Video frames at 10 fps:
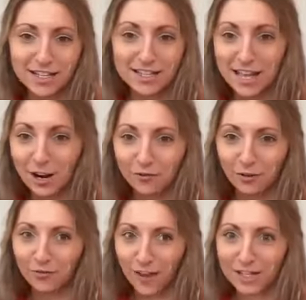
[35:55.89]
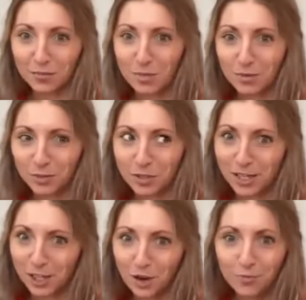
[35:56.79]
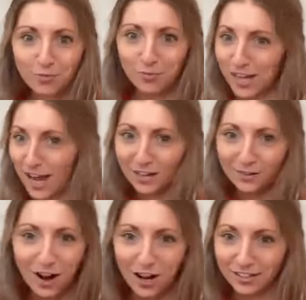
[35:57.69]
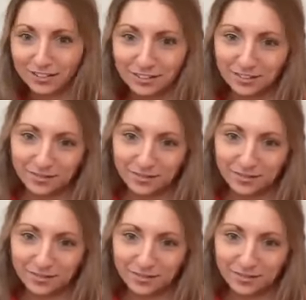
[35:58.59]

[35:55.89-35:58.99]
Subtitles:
there for finding people to be like, nope, we got to run.